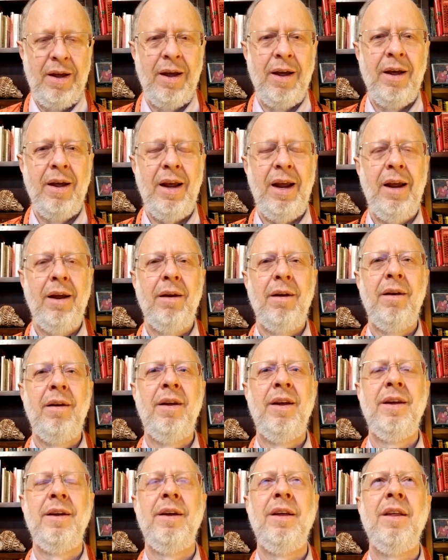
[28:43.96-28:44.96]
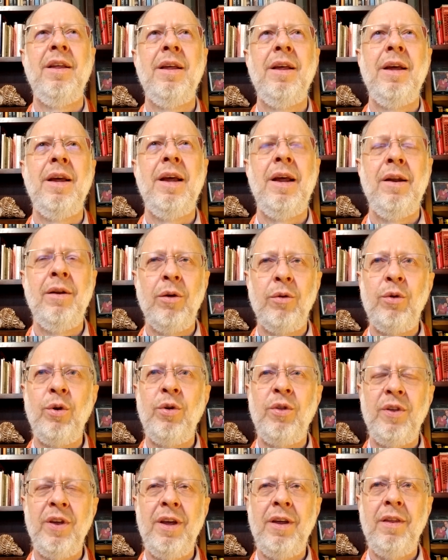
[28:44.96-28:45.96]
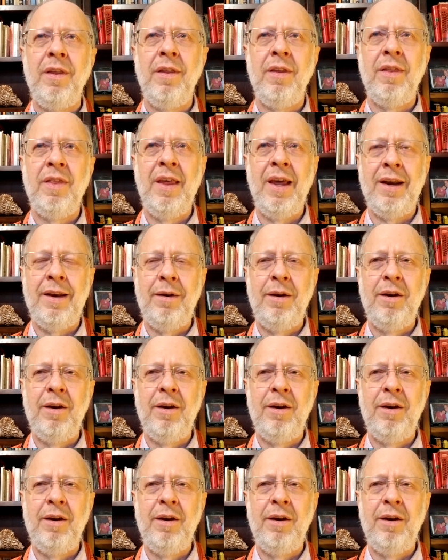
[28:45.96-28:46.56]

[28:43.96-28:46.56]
And another thing that